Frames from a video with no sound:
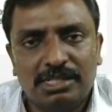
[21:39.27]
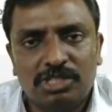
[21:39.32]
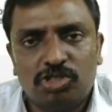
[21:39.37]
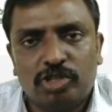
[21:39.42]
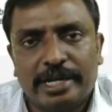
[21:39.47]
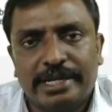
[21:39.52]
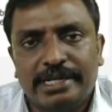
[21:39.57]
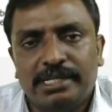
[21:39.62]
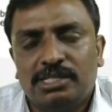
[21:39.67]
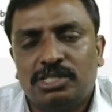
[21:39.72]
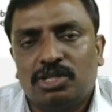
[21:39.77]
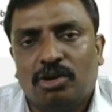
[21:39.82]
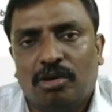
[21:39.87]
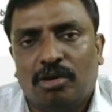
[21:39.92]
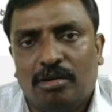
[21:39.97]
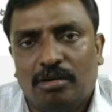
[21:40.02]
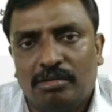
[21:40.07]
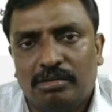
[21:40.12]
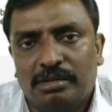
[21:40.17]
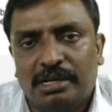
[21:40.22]
trends
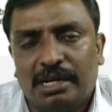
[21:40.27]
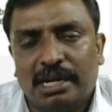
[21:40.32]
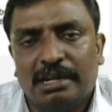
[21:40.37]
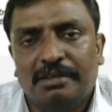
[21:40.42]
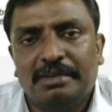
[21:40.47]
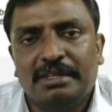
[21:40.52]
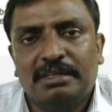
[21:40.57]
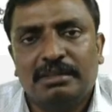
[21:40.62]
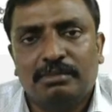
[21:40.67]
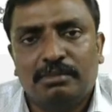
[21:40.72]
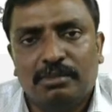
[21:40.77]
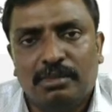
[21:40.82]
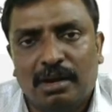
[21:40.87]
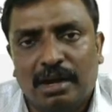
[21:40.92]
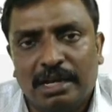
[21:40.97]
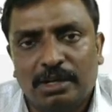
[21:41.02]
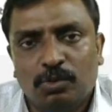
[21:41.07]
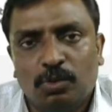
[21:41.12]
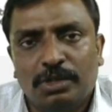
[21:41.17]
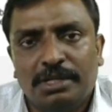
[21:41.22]
are driving
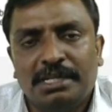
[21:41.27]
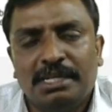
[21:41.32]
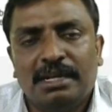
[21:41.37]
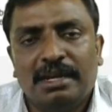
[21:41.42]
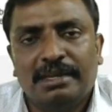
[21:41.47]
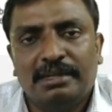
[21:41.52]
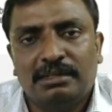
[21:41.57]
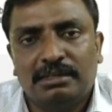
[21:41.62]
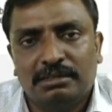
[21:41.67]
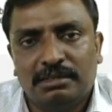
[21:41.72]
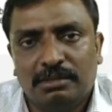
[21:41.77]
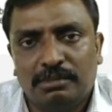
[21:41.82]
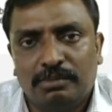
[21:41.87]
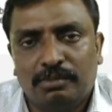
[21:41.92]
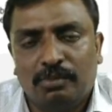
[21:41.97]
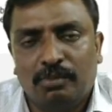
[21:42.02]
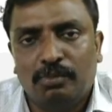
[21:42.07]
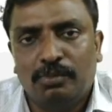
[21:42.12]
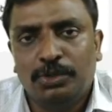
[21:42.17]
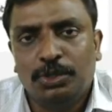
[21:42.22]
IoT, like
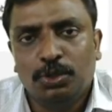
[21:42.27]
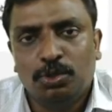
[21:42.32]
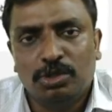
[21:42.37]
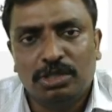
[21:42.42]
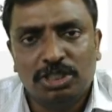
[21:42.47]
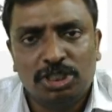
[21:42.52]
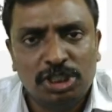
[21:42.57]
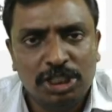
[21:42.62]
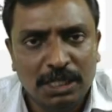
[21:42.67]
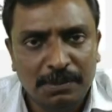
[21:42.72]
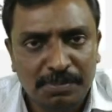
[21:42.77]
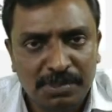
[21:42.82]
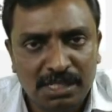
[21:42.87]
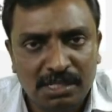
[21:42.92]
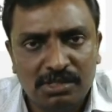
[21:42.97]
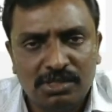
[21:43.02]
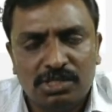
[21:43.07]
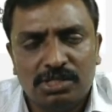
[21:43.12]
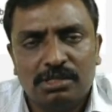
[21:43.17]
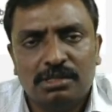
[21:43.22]
due to the cheap
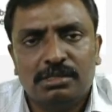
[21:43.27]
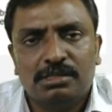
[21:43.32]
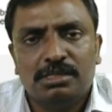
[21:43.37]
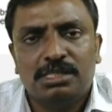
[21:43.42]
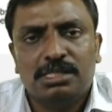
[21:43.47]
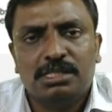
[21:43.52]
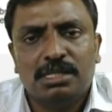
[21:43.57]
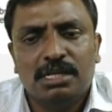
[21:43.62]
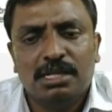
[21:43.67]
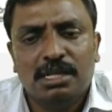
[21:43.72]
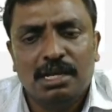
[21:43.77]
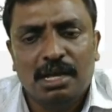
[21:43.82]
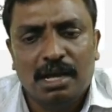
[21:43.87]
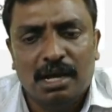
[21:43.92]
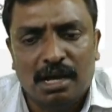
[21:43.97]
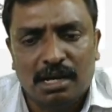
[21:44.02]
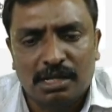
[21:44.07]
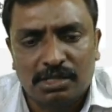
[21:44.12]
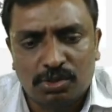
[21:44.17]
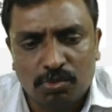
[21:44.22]
sensors
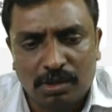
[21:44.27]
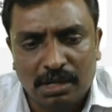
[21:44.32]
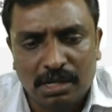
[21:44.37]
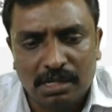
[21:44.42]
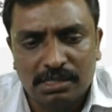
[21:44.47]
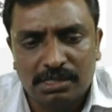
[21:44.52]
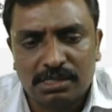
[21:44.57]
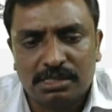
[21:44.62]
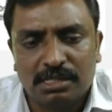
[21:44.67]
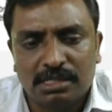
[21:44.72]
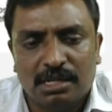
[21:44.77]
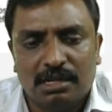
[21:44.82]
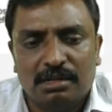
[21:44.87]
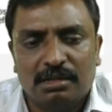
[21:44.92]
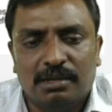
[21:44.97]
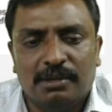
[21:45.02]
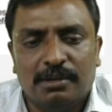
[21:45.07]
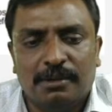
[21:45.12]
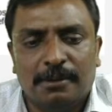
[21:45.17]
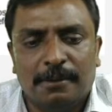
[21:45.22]
as well as
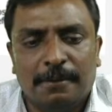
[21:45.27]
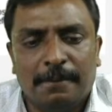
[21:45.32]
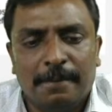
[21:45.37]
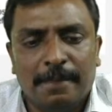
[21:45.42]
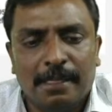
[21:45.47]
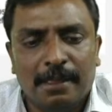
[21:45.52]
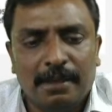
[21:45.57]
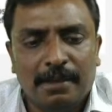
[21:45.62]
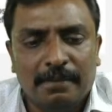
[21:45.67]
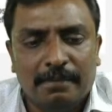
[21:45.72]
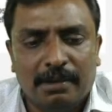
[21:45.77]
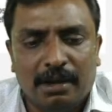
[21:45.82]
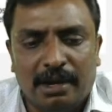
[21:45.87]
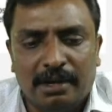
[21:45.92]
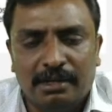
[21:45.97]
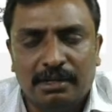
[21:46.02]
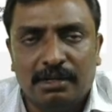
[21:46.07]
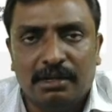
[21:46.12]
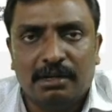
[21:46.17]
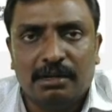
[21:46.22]

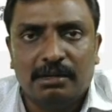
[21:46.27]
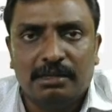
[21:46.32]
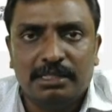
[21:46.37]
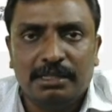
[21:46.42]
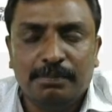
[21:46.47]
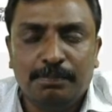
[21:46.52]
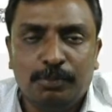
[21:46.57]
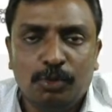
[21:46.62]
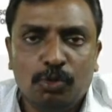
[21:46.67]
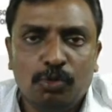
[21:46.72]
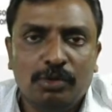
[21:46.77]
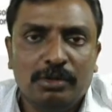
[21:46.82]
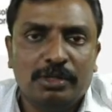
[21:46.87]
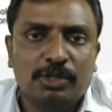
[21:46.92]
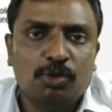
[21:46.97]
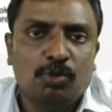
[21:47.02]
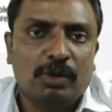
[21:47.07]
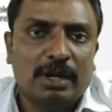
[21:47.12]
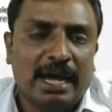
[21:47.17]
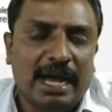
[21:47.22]
improved.
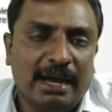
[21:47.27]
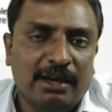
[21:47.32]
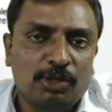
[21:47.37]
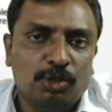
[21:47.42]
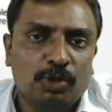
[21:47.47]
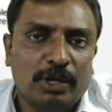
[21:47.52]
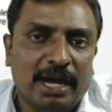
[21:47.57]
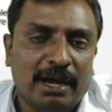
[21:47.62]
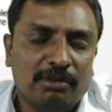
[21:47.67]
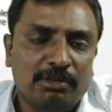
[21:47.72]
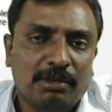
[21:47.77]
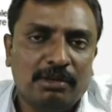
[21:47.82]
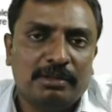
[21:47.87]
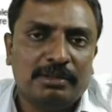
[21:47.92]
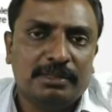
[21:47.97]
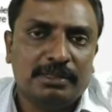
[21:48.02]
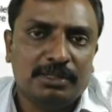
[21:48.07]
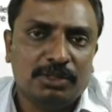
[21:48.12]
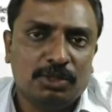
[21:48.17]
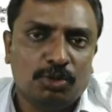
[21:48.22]
You
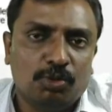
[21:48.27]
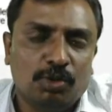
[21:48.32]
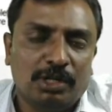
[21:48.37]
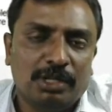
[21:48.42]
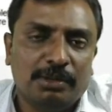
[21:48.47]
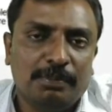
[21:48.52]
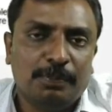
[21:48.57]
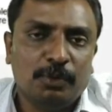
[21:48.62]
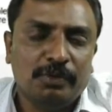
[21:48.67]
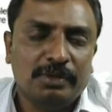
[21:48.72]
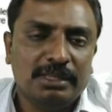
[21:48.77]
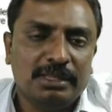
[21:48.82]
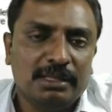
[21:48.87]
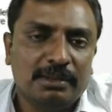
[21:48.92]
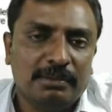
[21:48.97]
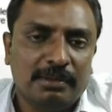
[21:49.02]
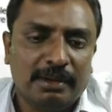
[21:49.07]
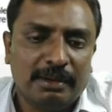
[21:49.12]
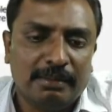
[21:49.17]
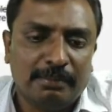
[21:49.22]
are improving
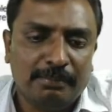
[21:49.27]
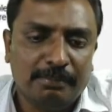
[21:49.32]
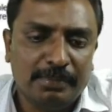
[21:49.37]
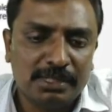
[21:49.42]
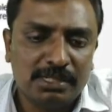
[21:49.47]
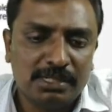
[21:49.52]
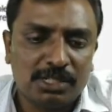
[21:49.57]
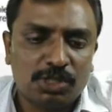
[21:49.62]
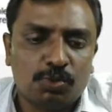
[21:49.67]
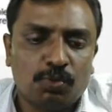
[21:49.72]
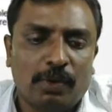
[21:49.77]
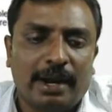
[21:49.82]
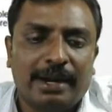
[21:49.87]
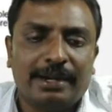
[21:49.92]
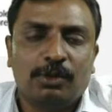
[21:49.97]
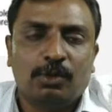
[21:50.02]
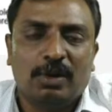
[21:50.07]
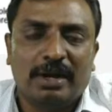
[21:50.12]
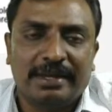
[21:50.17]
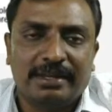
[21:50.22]
the business
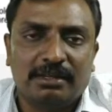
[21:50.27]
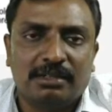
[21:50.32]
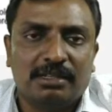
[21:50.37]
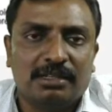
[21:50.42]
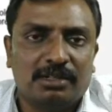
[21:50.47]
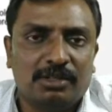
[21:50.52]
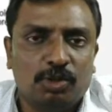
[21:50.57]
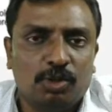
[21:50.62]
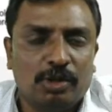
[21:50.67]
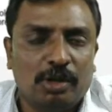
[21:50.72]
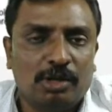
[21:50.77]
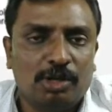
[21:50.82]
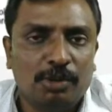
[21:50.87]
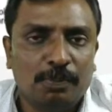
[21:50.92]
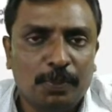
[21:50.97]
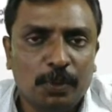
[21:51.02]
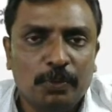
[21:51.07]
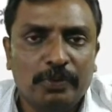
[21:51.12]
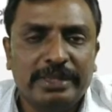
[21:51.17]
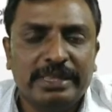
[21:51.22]
value, like you are
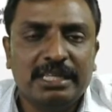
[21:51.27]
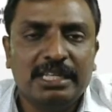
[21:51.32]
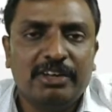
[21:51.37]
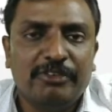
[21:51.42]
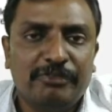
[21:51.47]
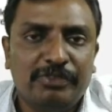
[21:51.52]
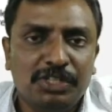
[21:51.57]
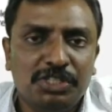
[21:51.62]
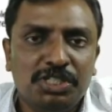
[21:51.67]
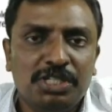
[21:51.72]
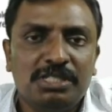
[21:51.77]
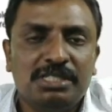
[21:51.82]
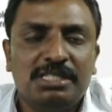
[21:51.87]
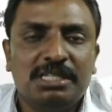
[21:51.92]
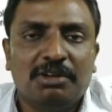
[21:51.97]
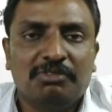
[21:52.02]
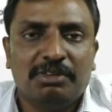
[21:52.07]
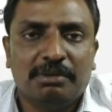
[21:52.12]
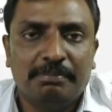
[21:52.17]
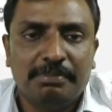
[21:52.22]
improving the
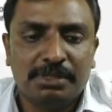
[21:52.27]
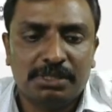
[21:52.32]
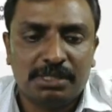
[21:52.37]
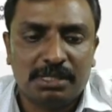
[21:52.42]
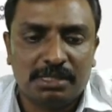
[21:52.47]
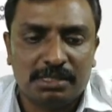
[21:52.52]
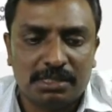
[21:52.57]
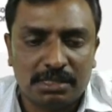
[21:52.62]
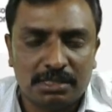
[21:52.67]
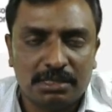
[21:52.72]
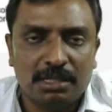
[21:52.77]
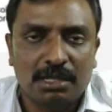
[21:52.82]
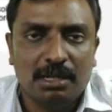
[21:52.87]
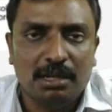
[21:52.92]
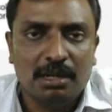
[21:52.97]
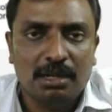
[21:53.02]
efficiency of the business